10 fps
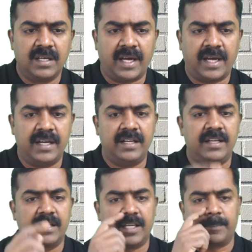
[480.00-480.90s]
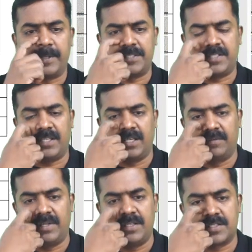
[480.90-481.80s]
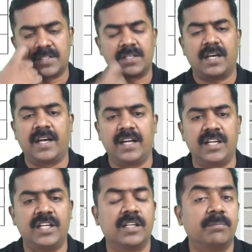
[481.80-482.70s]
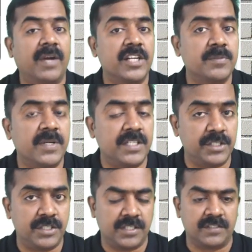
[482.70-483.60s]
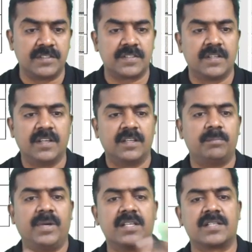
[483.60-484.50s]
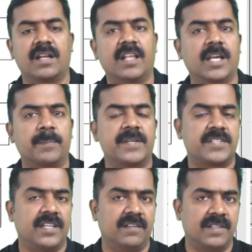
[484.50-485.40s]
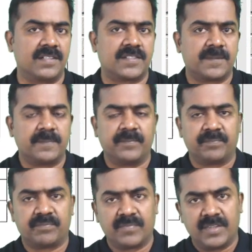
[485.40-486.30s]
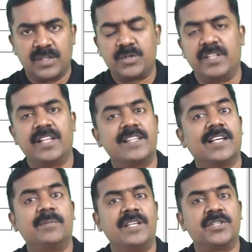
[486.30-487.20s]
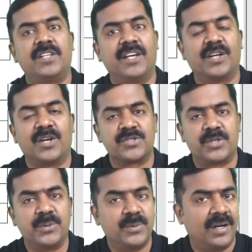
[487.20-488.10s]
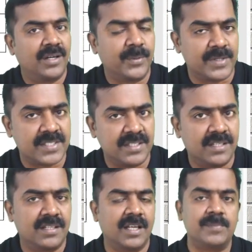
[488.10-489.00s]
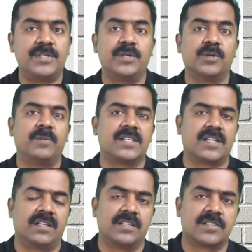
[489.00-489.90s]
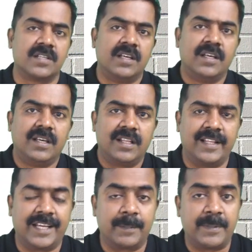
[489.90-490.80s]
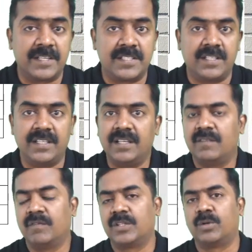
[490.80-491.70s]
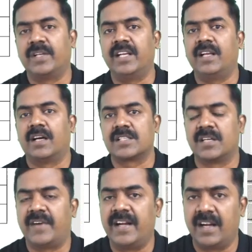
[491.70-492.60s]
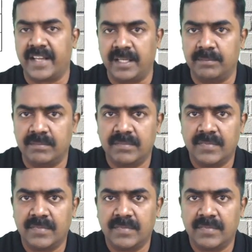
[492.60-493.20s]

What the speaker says: and capacity levels and management decisions based on the capacity levels. So in the examination, they can ask you a question, MCQ based on this. The capacity without any loss of idle time